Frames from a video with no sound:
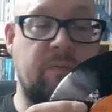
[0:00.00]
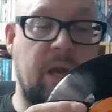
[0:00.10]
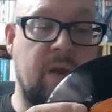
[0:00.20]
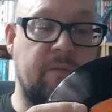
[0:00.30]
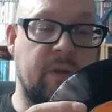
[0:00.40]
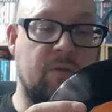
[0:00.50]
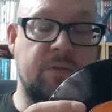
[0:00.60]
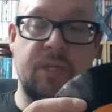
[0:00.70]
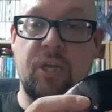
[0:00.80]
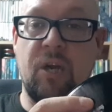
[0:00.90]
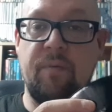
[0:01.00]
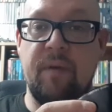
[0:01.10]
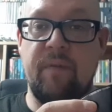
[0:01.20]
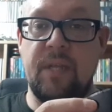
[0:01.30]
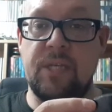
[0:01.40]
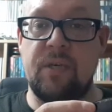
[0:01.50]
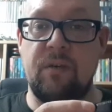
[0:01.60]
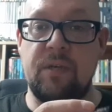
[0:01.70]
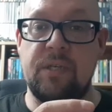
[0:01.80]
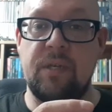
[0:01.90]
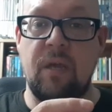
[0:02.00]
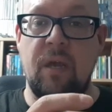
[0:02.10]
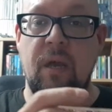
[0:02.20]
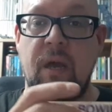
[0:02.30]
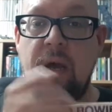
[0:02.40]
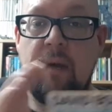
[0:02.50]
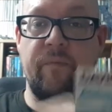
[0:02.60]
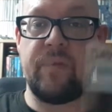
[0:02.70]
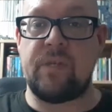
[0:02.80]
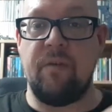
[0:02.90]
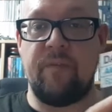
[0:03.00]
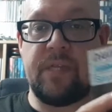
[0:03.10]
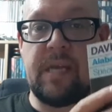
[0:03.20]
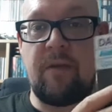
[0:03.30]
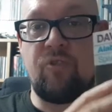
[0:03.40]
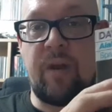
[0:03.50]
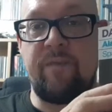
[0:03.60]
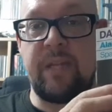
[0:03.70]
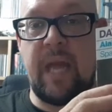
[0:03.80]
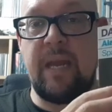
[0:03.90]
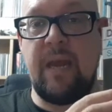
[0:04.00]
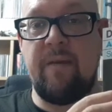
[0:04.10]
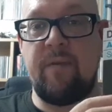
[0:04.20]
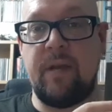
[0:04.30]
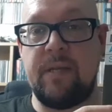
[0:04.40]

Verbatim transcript: uh, recorded a couple of other songs um, to, for the soundtrack for the Kenny Everett